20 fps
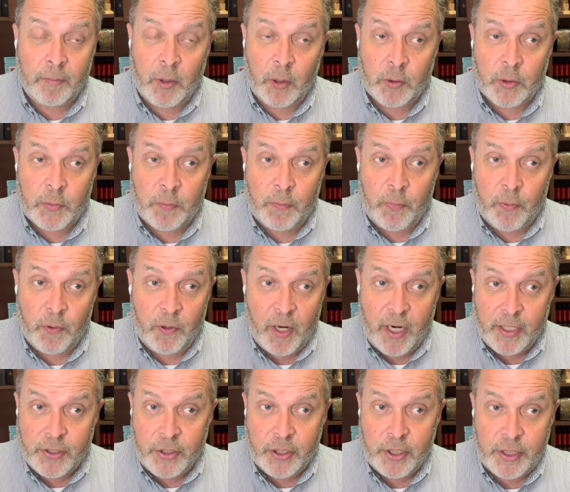most
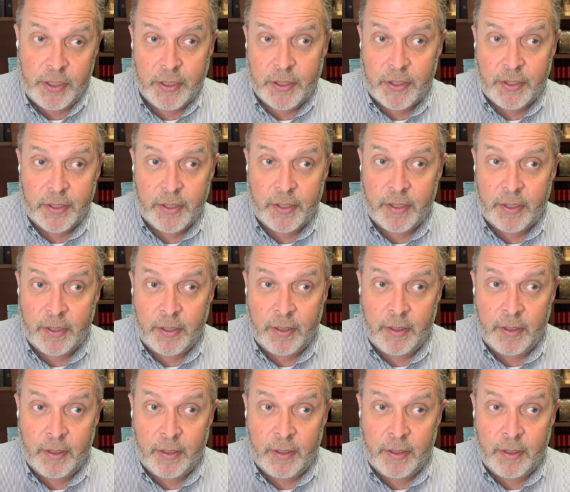precious